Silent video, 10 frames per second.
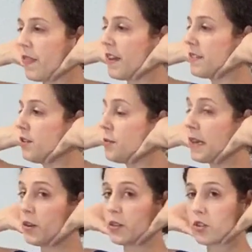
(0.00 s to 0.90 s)
this. You
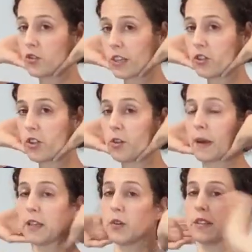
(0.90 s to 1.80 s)
might notice stretching. You
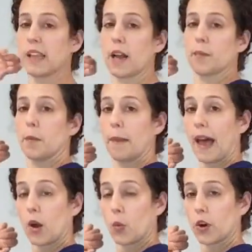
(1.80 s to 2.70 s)
might notice that upper
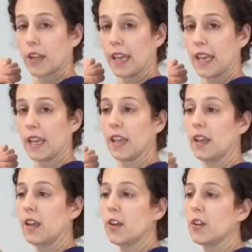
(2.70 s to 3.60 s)
back working.
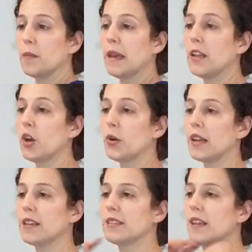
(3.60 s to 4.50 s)
You may
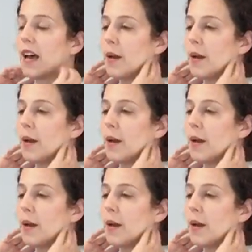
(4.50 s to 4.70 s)
notice